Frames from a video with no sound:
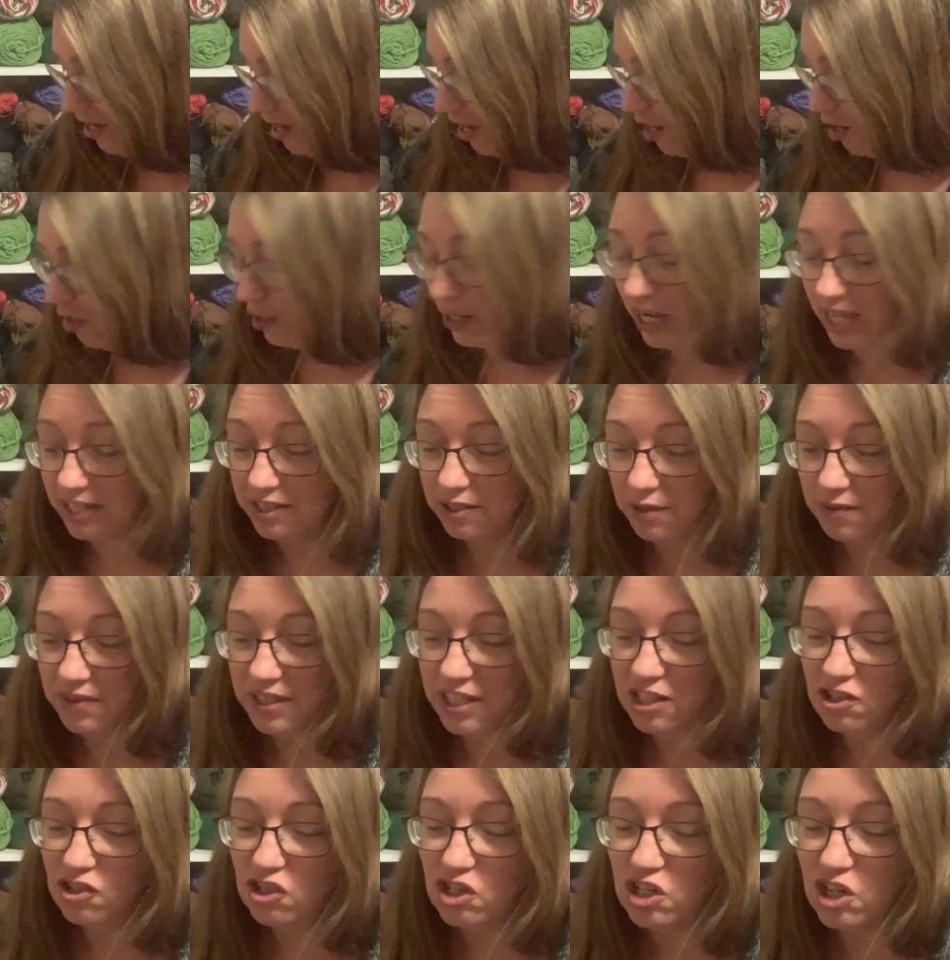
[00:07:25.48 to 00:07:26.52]
Okay, so
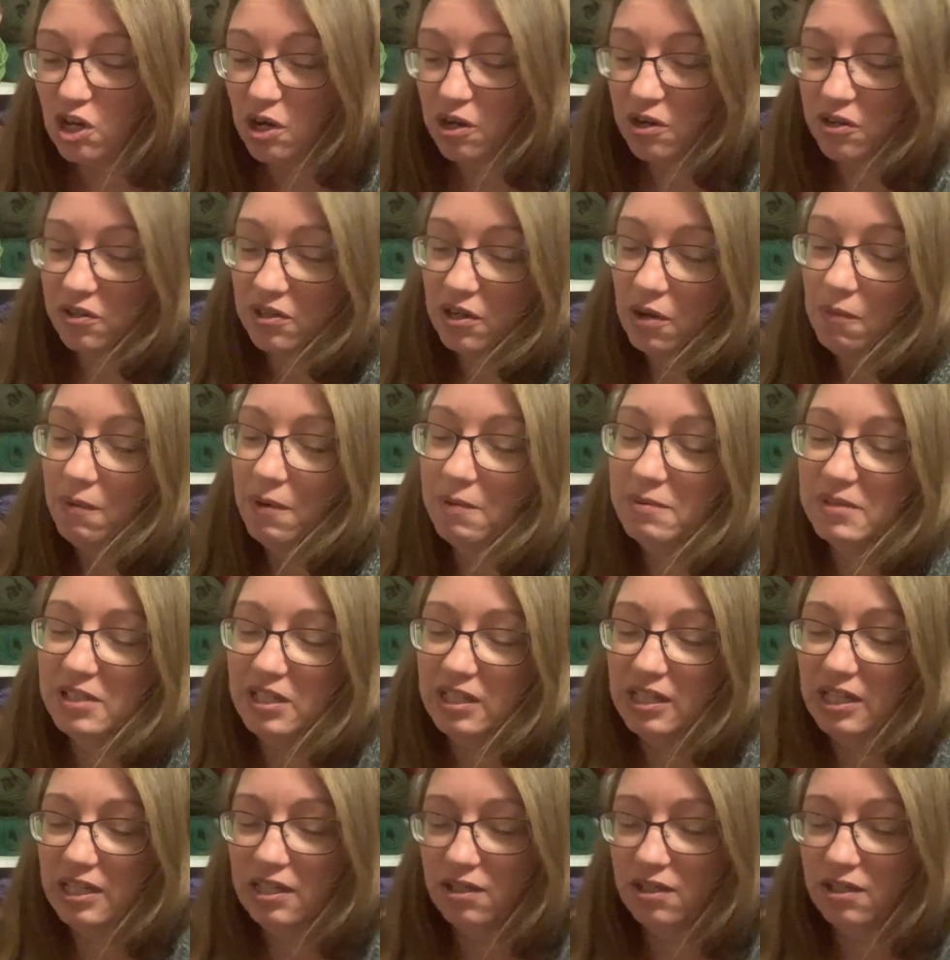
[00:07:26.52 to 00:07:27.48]
this yarn, oh, I was looking